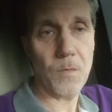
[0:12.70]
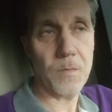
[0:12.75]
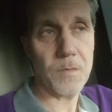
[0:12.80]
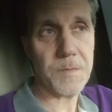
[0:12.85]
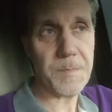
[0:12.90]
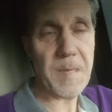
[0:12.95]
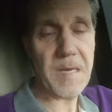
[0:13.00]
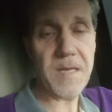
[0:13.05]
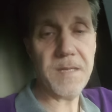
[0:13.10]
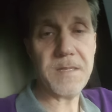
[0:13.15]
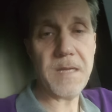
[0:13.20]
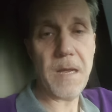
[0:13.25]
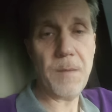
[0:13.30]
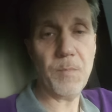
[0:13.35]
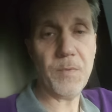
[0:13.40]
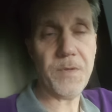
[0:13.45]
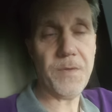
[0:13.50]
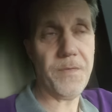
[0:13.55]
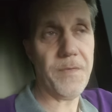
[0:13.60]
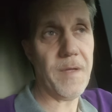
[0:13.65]
spending
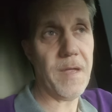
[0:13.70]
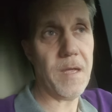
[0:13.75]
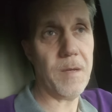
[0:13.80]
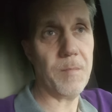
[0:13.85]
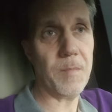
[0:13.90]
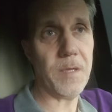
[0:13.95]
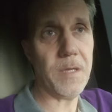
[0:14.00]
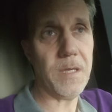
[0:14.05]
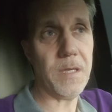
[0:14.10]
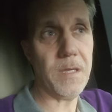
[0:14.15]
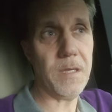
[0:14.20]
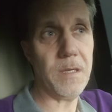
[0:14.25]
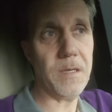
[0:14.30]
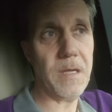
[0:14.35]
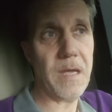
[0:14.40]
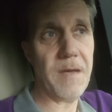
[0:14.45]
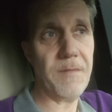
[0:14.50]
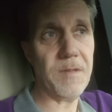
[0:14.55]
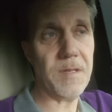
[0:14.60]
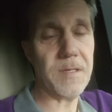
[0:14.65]
time with the family,
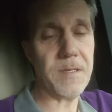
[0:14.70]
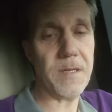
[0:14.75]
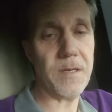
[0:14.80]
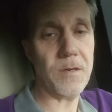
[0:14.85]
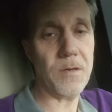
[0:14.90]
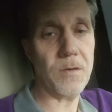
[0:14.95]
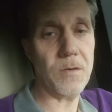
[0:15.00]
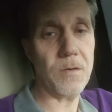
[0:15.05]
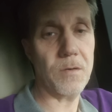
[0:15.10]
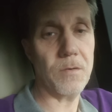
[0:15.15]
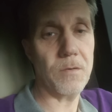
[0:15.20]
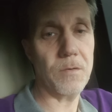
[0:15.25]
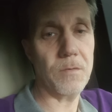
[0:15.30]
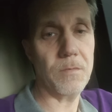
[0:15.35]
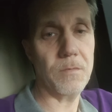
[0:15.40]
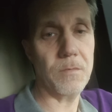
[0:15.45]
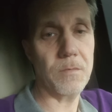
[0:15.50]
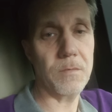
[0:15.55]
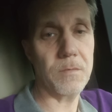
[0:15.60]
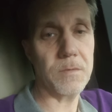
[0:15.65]
having
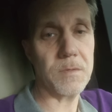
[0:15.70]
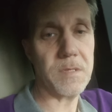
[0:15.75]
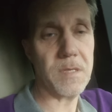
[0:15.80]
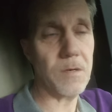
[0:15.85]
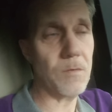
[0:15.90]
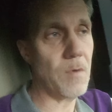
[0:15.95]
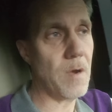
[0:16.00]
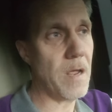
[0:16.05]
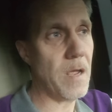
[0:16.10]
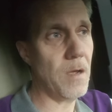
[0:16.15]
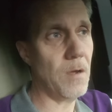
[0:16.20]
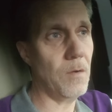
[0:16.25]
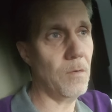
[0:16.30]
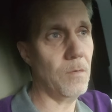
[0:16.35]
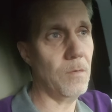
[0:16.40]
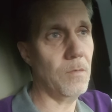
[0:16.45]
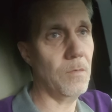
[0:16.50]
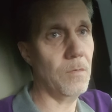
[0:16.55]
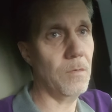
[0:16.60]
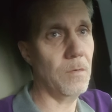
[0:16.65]
dinner, sitting
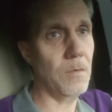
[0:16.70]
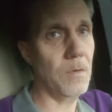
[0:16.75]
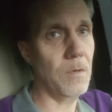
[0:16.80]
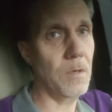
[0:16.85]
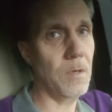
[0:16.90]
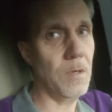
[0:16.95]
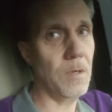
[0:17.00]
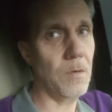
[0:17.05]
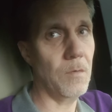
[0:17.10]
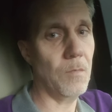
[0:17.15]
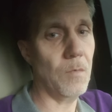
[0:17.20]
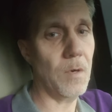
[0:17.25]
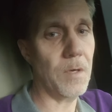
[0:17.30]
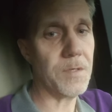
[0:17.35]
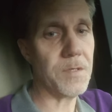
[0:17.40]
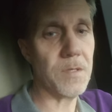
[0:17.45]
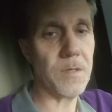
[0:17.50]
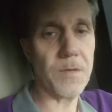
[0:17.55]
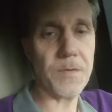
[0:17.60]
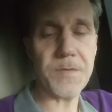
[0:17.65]
around,
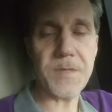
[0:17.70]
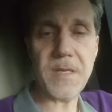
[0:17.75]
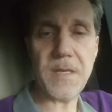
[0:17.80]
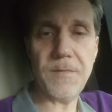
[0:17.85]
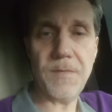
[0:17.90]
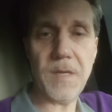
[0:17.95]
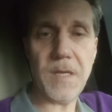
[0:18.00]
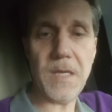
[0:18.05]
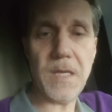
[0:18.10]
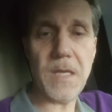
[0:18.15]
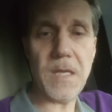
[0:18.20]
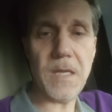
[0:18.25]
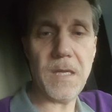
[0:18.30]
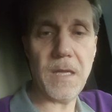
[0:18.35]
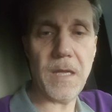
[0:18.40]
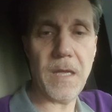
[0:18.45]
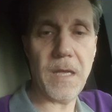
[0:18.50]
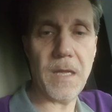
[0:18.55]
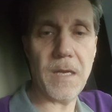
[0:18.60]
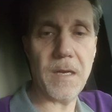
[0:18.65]
watching a little TV,
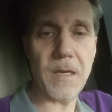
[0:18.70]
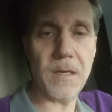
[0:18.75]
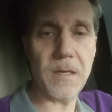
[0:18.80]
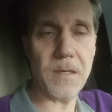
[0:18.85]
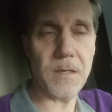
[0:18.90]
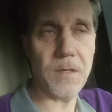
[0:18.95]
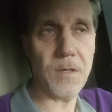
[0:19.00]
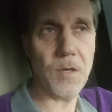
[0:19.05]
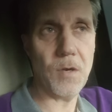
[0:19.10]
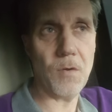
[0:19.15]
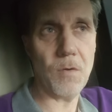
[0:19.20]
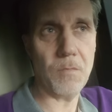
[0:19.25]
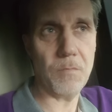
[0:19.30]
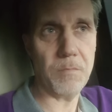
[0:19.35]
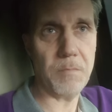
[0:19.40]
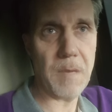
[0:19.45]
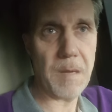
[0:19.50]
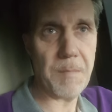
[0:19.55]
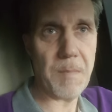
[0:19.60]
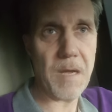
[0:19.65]
and you know,
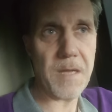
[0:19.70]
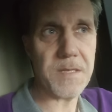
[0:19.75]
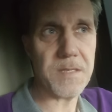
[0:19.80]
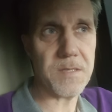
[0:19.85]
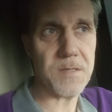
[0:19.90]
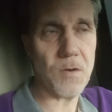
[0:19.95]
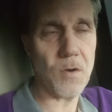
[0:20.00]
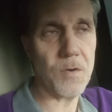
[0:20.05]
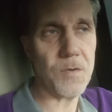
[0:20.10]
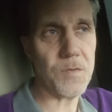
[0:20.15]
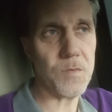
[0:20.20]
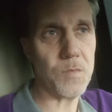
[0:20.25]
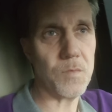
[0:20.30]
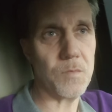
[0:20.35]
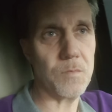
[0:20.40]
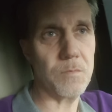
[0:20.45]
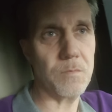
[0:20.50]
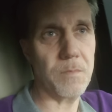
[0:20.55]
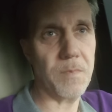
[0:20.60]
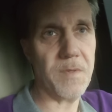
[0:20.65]
my mind starts
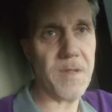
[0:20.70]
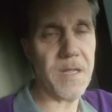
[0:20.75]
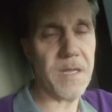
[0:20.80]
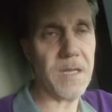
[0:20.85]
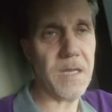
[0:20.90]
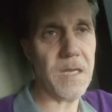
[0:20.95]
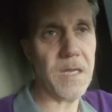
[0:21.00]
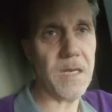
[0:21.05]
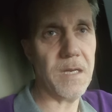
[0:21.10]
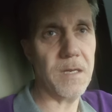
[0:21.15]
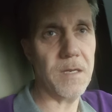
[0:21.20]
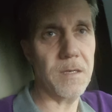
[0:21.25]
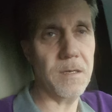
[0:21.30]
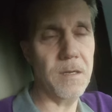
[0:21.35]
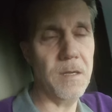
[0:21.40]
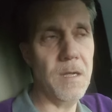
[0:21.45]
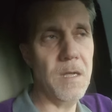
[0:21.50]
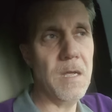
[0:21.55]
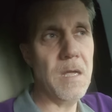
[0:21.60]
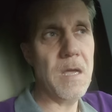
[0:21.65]
thinking and
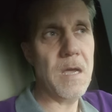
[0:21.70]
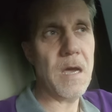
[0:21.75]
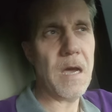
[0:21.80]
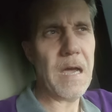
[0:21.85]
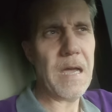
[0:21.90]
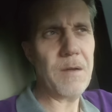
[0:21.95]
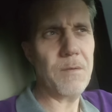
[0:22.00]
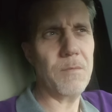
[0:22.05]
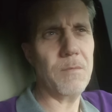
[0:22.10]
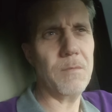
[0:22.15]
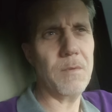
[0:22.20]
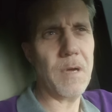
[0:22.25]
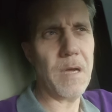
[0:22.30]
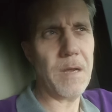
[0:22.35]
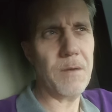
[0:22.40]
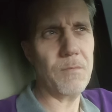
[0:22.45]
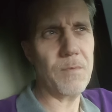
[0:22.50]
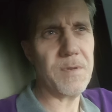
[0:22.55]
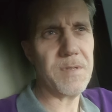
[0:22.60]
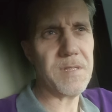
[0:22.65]
I I
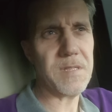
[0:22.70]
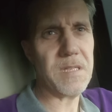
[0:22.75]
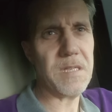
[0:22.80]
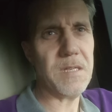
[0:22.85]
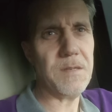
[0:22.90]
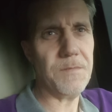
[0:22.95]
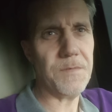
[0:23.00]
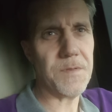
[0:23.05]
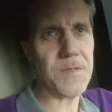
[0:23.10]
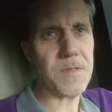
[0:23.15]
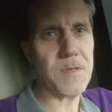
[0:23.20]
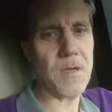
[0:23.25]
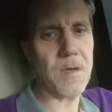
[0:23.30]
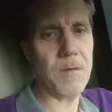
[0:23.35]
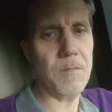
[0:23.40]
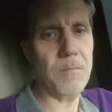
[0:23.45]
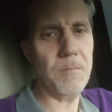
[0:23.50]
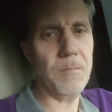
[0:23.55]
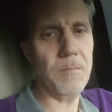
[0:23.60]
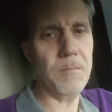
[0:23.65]
receive
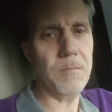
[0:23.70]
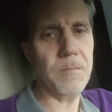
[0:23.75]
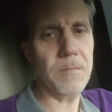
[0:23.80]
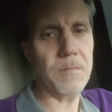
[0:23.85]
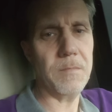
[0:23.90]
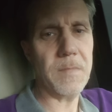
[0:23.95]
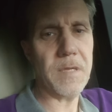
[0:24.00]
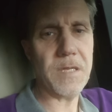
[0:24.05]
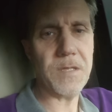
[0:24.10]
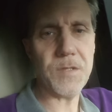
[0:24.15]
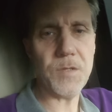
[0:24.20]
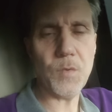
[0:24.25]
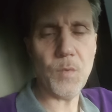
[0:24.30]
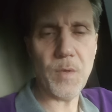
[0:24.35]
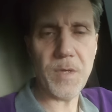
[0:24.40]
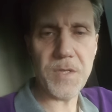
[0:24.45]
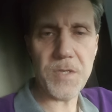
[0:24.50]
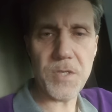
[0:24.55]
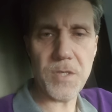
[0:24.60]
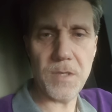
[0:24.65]
some
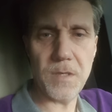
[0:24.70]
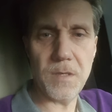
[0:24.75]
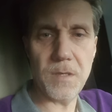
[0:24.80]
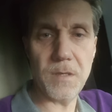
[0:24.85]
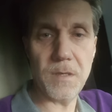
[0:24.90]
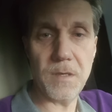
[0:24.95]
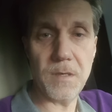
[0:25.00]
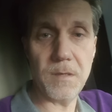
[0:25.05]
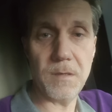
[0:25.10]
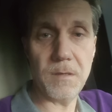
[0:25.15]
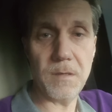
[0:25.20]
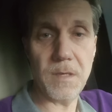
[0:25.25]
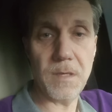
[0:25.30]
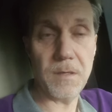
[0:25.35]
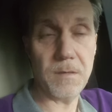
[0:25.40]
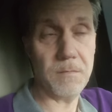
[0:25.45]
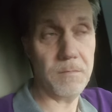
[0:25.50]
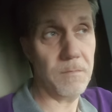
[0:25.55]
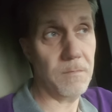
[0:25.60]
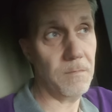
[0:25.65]
intuition and
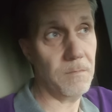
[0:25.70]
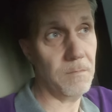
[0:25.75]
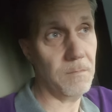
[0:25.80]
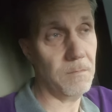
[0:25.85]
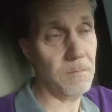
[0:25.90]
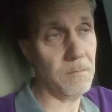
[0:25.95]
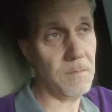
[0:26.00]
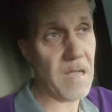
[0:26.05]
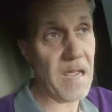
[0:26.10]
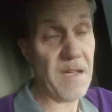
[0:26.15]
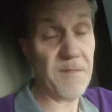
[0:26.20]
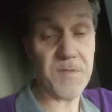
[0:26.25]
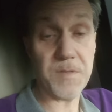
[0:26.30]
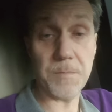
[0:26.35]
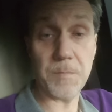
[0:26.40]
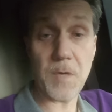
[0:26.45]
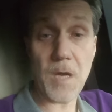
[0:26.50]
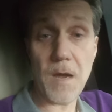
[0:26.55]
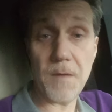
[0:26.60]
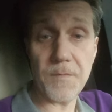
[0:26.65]
and have
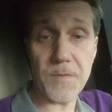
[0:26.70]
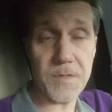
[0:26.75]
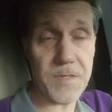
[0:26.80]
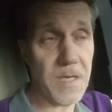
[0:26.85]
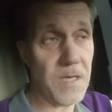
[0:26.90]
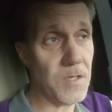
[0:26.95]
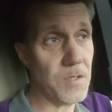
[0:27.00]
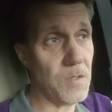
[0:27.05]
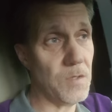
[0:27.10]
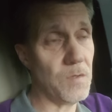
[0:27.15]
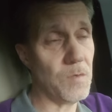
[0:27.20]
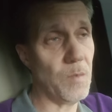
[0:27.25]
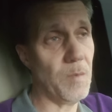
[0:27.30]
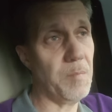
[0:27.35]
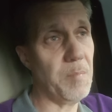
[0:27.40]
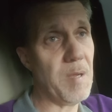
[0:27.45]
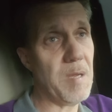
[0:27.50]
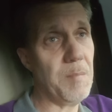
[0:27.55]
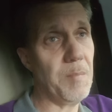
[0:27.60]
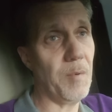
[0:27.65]
some conversations
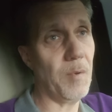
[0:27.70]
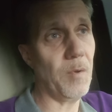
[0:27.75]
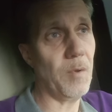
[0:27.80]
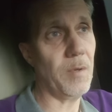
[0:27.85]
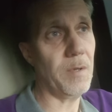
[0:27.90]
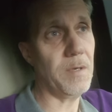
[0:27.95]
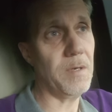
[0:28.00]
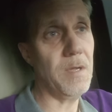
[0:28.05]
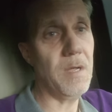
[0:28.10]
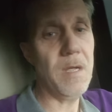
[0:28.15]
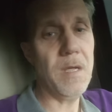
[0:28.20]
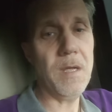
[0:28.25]
with people and